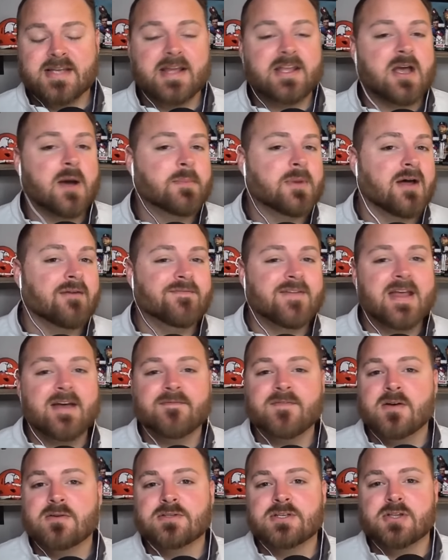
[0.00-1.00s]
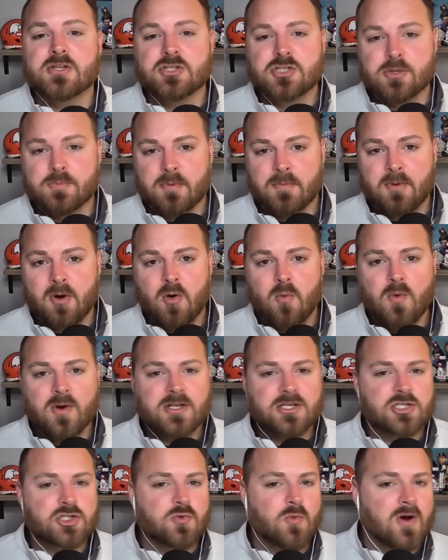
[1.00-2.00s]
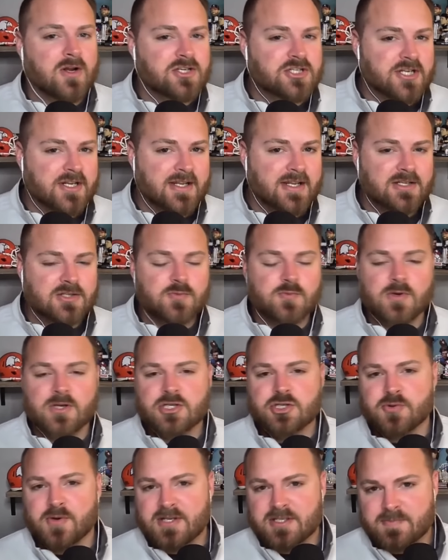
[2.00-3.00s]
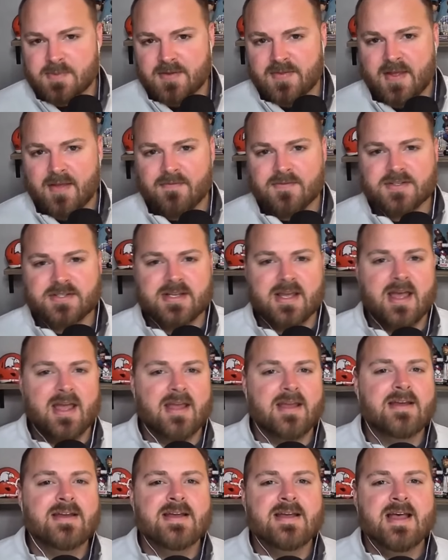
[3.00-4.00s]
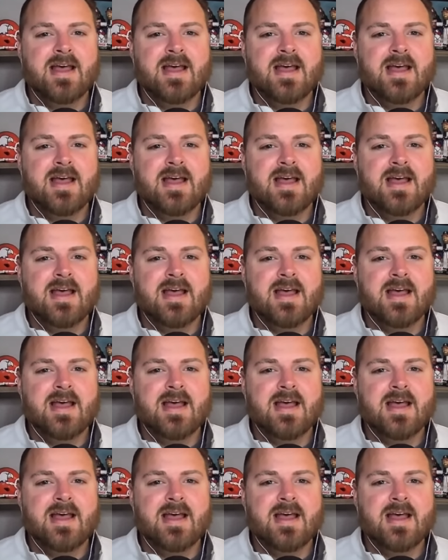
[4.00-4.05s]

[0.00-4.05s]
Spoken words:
Hey, coming up, VFL's in the Super Bowl. What does Jauan Jennings, what does Trey Smith have to say?